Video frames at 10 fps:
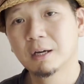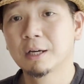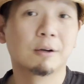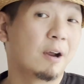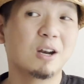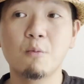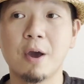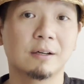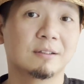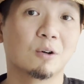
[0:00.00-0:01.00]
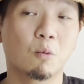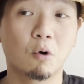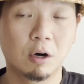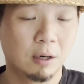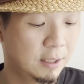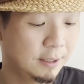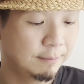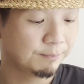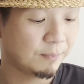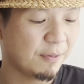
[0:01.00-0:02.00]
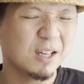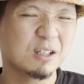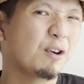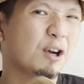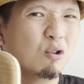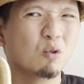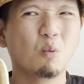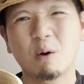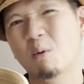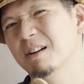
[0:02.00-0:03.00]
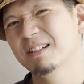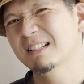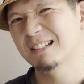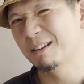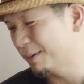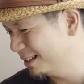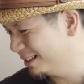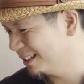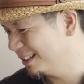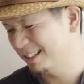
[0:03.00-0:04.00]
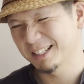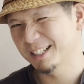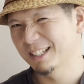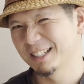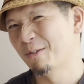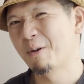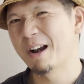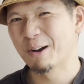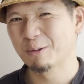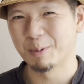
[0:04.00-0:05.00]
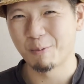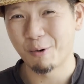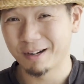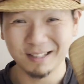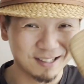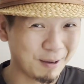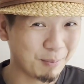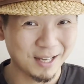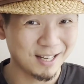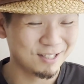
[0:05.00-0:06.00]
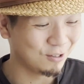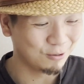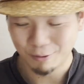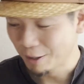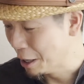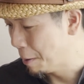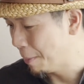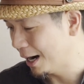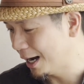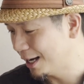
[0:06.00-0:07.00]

anywhere else in the world, I think it's very cool to wear one of these slippers, because no one else will be wearing the same thing as you. But